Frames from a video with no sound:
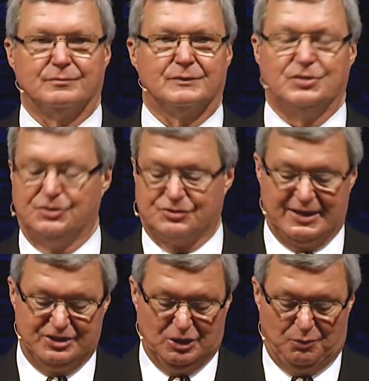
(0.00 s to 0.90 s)
So you say,
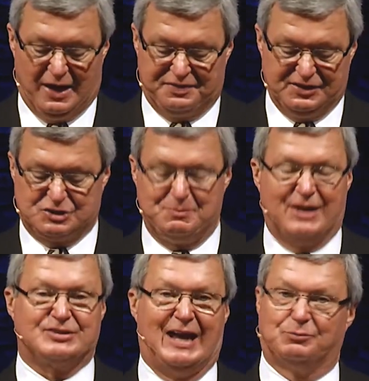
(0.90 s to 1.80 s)
you know what? This is my
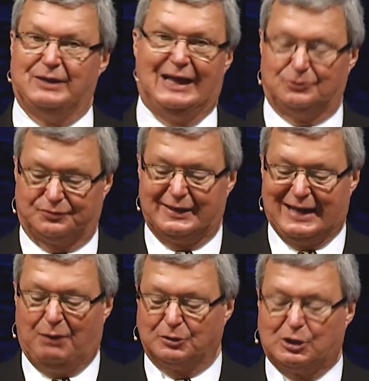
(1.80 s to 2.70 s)
standard. Well, I don't think
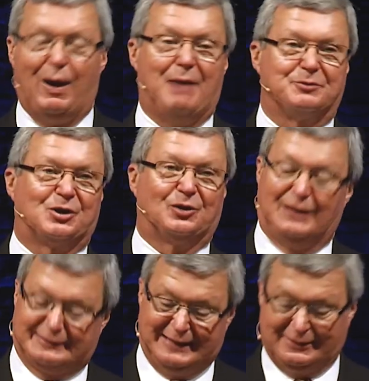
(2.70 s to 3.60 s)
I want to go out with a girl
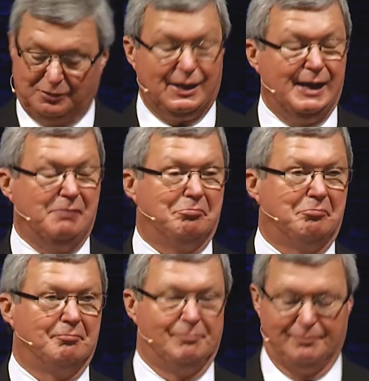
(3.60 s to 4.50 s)
like that. Okay.
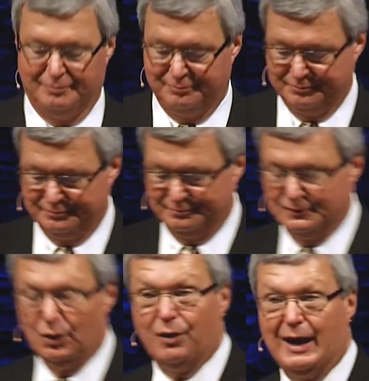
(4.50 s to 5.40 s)

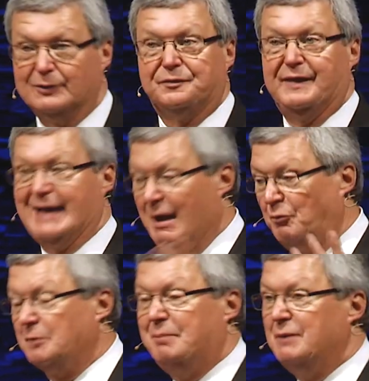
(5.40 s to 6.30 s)
Or I don't think I
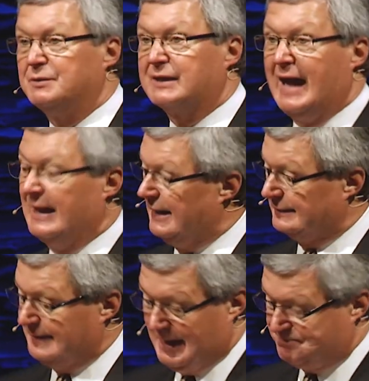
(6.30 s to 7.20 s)
want to be with a guy like
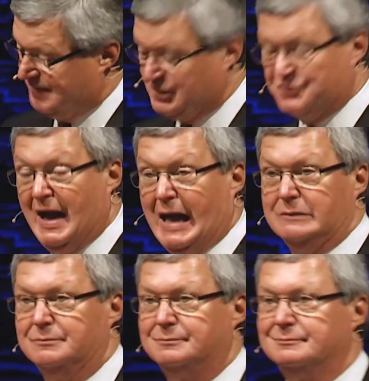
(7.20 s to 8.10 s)
that. That's
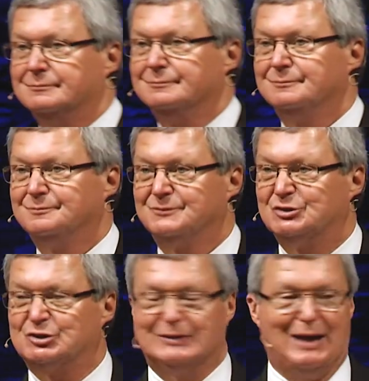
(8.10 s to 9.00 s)
fine.
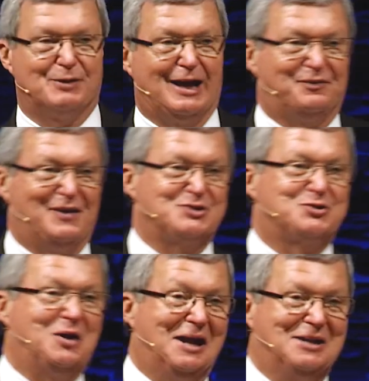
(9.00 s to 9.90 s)
Just glad we got that
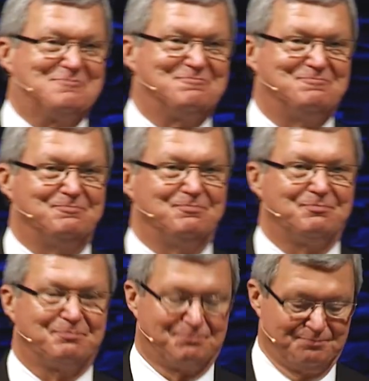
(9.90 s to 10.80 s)
straight.
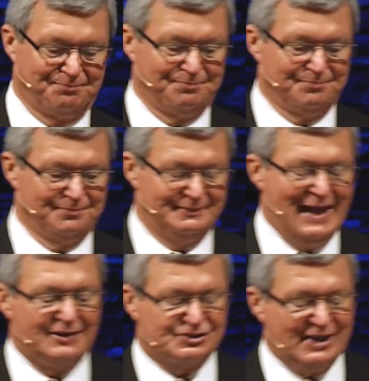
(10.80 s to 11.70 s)

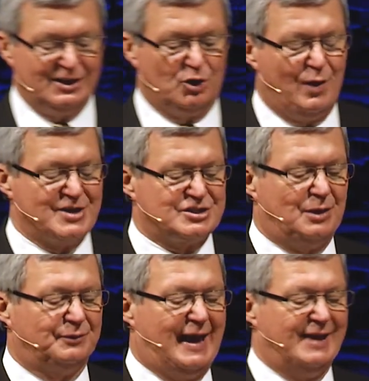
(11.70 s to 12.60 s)
Now, second question I
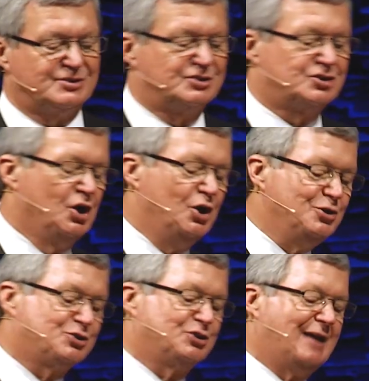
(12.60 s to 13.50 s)
want to ask is who
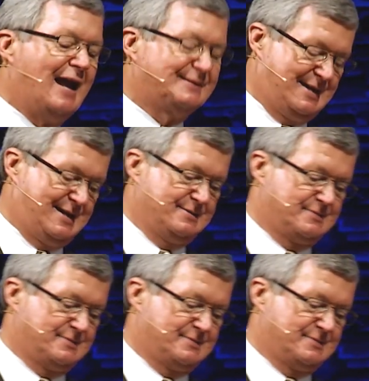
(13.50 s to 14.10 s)
should I date?